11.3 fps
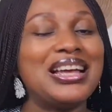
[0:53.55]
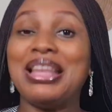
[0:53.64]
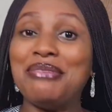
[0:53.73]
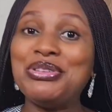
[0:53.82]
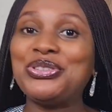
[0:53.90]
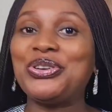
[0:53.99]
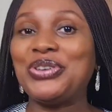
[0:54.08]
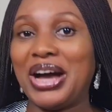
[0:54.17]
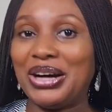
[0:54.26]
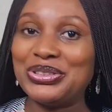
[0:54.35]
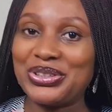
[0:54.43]
Let me show you
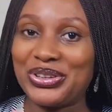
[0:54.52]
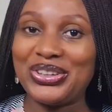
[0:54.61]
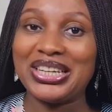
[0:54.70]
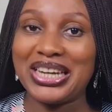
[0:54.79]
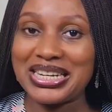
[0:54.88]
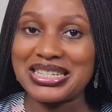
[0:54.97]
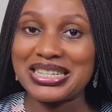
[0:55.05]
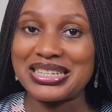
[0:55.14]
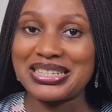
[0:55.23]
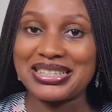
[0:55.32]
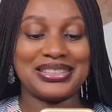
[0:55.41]
how to create it.